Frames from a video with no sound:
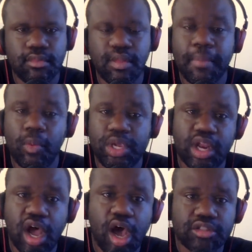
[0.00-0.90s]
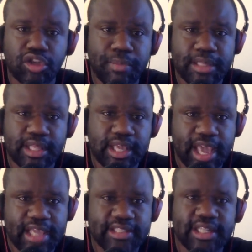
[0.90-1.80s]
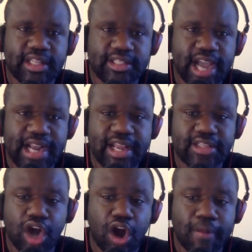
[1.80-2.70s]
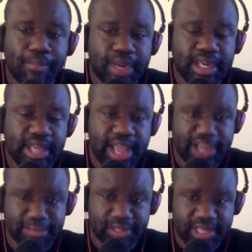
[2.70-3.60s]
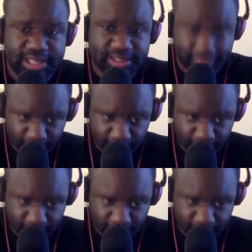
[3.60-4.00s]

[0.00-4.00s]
But we can also make the case that the Chinese are bringing expertise